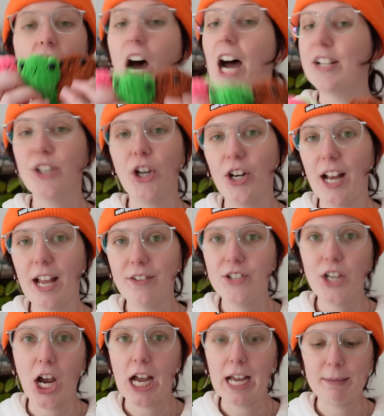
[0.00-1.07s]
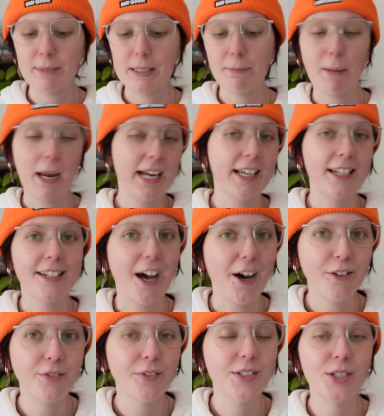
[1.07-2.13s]
I don't have time to make
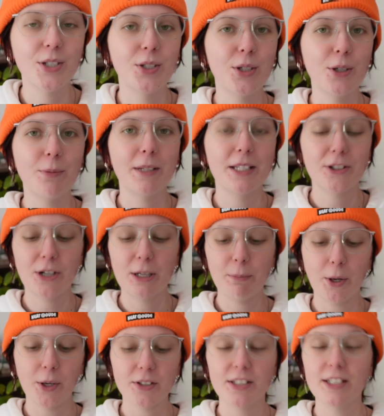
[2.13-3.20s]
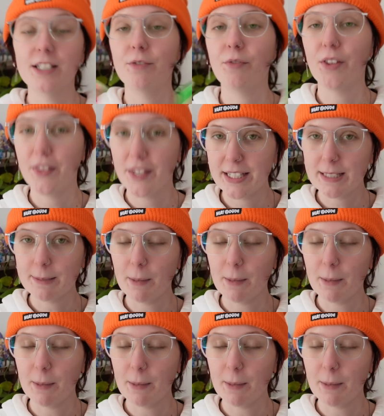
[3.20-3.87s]
enough to do mystery boxes for this